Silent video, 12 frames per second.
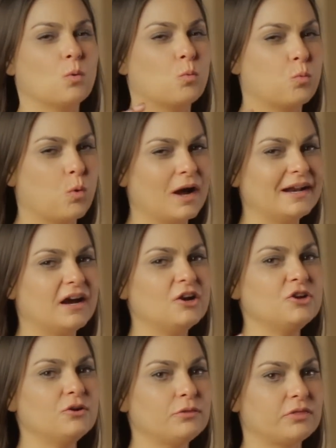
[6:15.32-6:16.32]
What
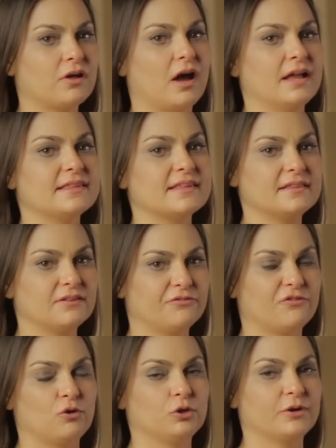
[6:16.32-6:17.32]
are your thoughts at the
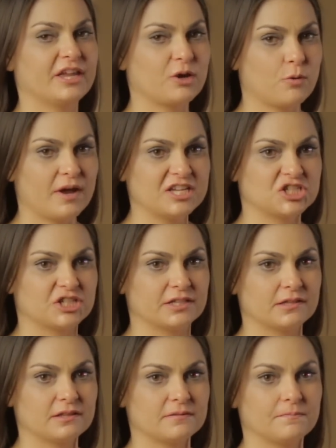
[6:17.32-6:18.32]
following
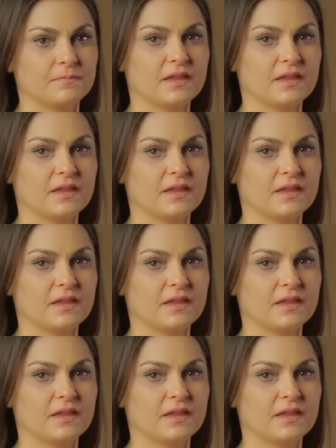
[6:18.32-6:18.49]
questions?